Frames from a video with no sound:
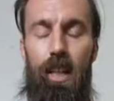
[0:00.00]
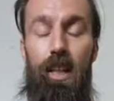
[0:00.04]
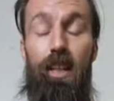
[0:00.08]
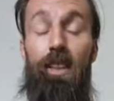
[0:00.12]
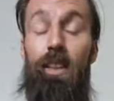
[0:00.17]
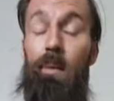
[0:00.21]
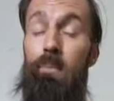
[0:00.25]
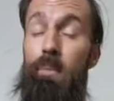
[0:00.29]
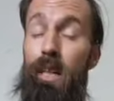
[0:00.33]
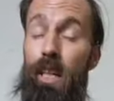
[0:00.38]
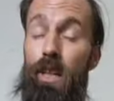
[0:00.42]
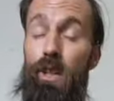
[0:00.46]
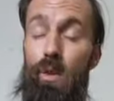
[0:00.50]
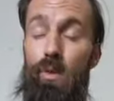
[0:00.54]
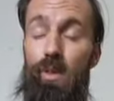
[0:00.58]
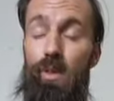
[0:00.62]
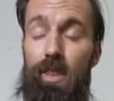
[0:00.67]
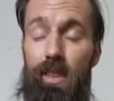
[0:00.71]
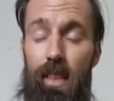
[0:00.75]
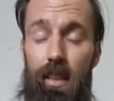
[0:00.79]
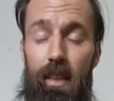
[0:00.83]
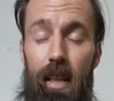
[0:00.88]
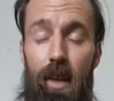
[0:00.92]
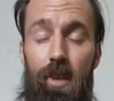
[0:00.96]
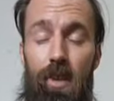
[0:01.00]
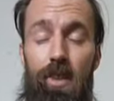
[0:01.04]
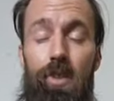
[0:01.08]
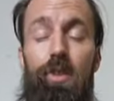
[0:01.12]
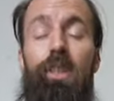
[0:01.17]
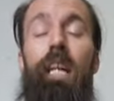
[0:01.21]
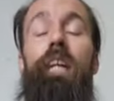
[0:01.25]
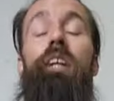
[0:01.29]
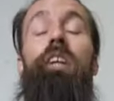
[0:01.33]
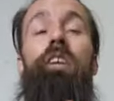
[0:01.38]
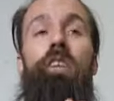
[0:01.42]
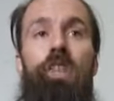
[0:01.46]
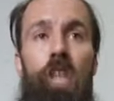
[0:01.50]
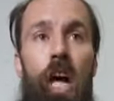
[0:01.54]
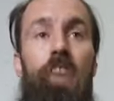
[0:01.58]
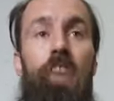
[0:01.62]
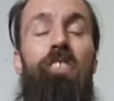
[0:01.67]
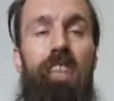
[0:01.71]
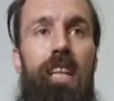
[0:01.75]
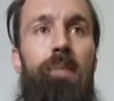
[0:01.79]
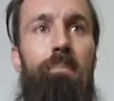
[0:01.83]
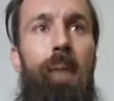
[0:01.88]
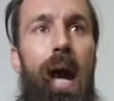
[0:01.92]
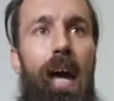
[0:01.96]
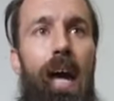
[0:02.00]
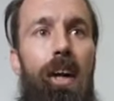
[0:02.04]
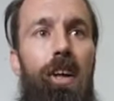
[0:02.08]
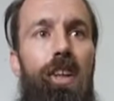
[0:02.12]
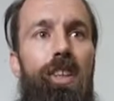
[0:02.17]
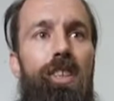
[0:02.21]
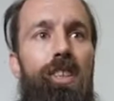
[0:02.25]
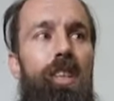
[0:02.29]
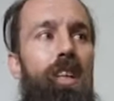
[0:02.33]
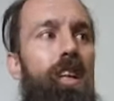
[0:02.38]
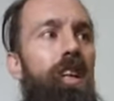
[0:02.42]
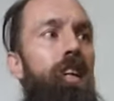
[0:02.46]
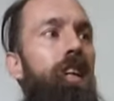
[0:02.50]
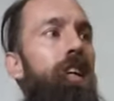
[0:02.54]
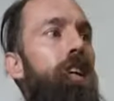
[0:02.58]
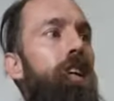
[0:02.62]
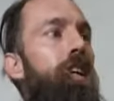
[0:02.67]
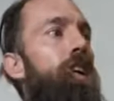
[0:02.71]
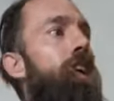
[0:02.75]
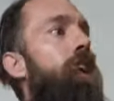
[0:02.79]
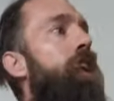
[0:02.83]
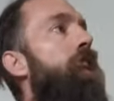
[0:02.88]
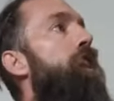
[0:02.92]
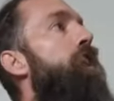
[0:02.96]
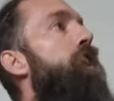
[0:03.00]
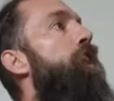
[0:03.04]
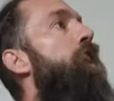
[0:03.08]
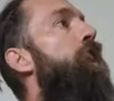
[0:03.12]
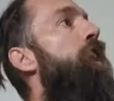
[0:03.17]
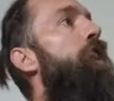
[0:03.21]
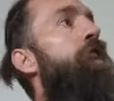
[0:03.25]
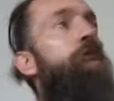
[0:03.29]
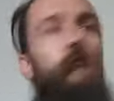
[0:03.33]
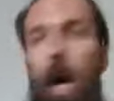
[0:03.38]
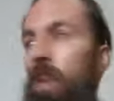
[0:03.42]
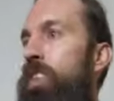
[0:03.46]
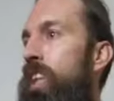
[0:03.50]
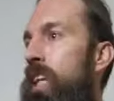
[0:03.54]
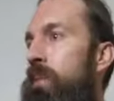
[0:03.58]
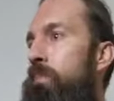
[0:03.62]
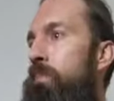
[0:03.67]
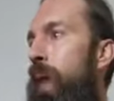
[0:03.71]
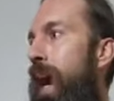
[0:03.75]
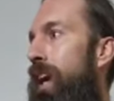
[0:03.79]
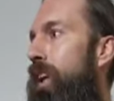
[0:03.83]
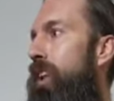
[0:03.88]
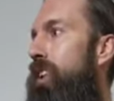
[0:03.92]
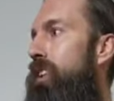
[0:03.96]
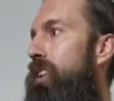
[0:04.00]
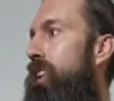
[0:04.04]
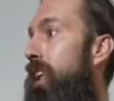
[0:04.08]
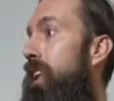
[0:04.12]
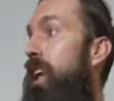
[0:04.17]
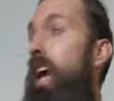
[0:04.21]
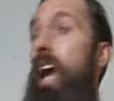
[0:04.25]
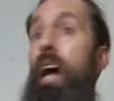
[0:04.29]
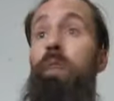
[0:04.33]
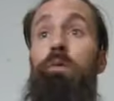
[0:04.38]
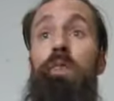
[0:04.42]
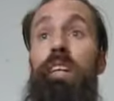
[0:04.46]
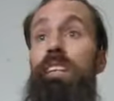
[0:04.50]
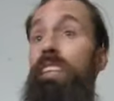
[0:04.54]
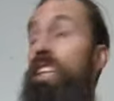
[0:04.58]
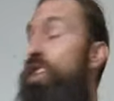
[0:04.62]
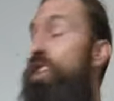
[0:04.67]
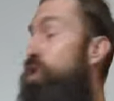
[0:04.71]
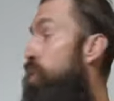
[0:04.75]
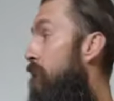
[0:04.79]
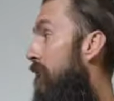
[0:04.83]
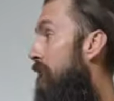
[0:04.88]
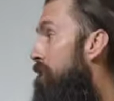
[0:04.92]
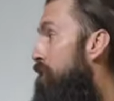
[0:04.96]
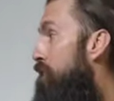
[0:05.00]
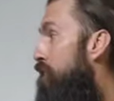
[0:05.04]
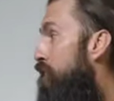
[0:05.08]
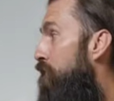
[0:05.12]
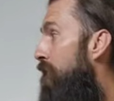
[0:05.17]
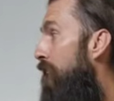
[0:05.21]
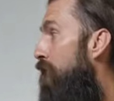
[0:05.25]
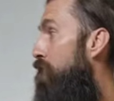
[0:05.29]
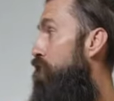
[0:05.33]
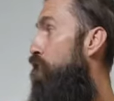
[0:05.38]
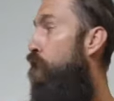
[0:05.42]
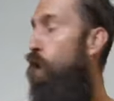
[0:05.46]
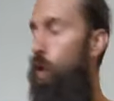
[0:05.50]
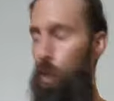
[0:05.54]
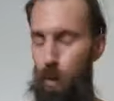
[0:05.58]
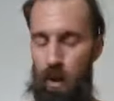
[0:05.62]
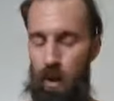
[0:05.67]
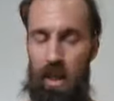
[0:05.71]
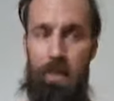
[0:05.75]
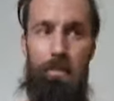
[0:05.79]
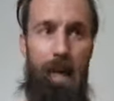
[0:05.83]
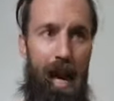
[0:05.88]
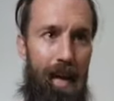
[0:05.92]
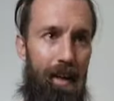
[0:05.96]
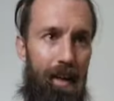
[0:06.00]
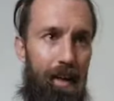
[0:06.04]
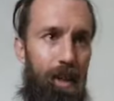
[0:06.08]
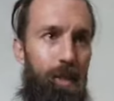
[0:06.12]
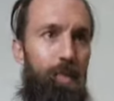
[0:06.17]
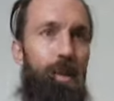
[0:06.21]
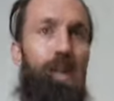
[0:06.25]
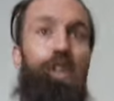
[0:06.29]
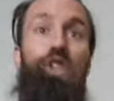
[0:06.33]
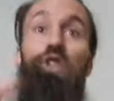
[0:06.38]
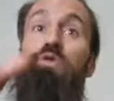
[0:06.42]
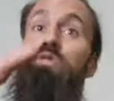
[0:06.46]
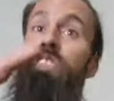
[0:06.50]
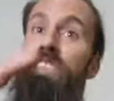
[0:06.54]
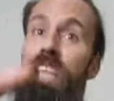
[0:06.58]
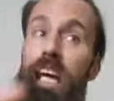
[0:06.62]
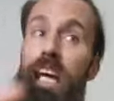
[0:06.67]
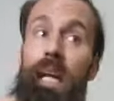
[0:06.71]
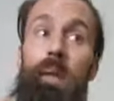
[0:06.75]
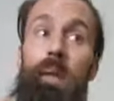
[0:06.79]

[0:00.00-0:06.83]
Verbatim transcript: The minute you sit down and you say nothing matters, nothing matters. Like everything you have in your house only matters because you said it